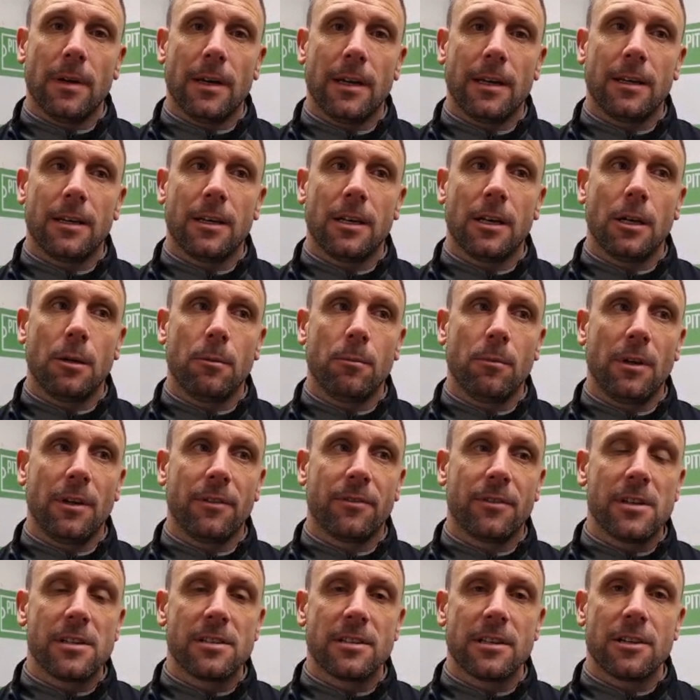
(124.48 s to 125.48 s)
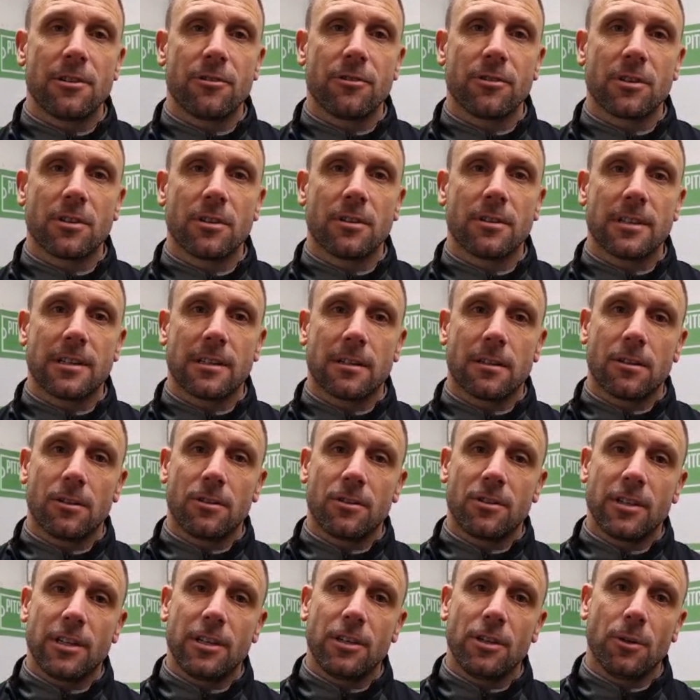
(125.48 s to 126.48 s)
um, if these injuries can
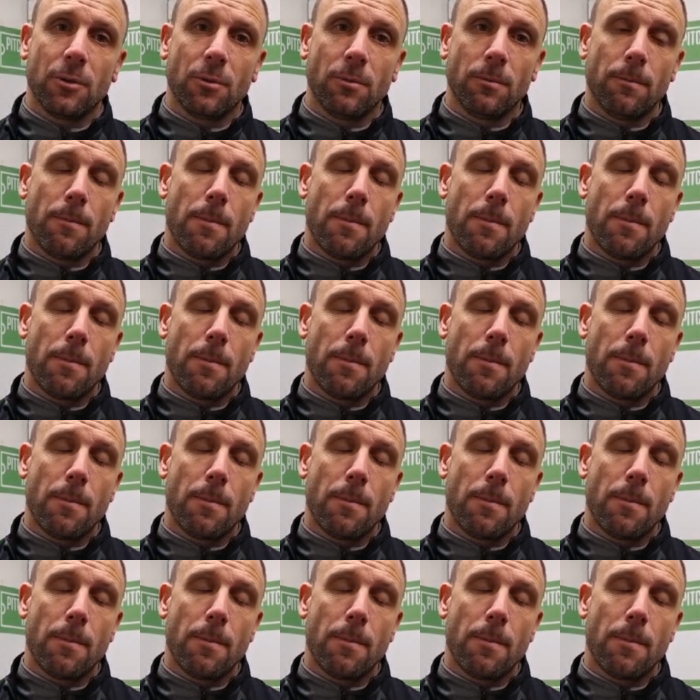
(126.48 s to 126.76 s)
continue.